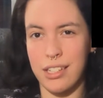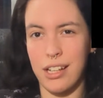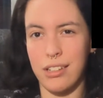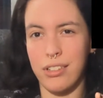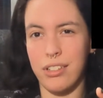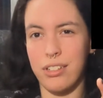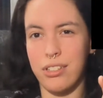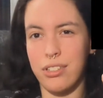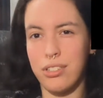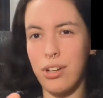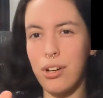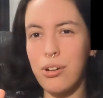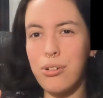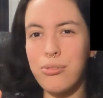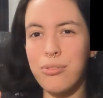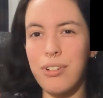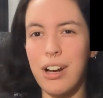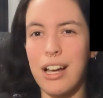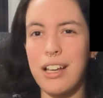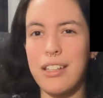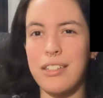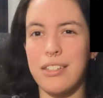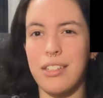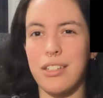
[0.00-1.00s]
Now, the dough
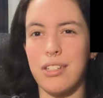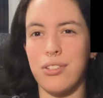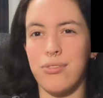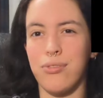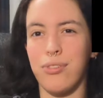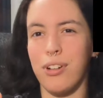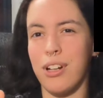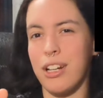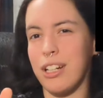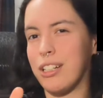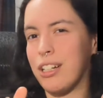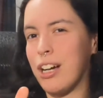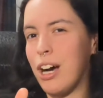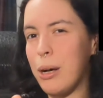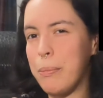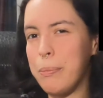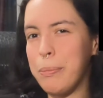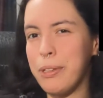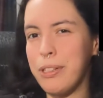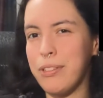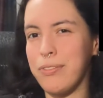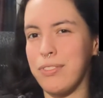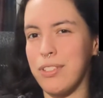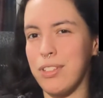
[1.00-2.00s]
rises for a
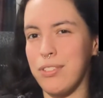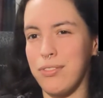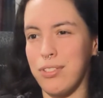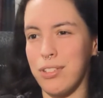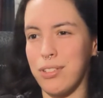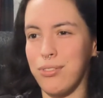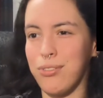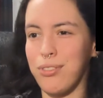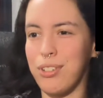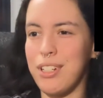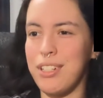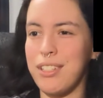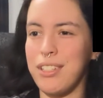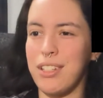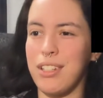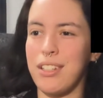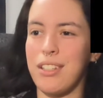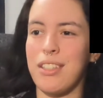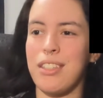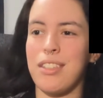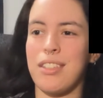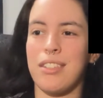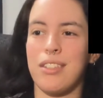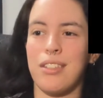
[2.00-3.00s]
couple of different
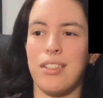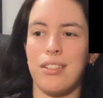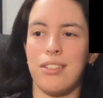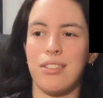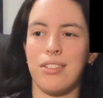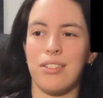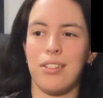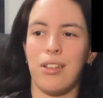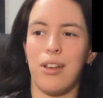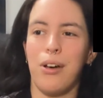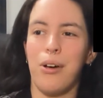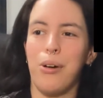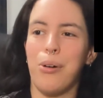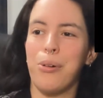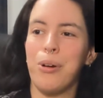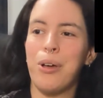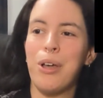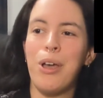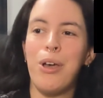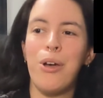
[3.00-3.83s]
reasons. So,